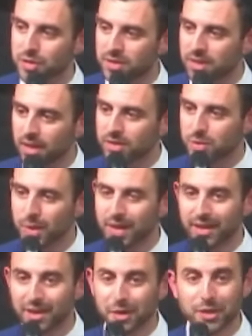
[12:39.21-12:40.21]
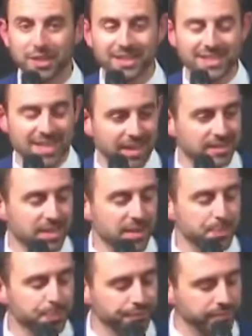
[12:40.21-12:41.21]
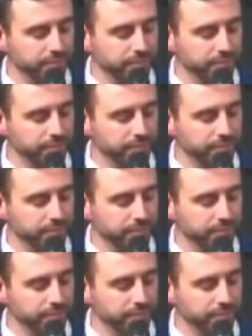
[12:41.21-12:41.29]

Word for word: Just last week, I got in a taxi,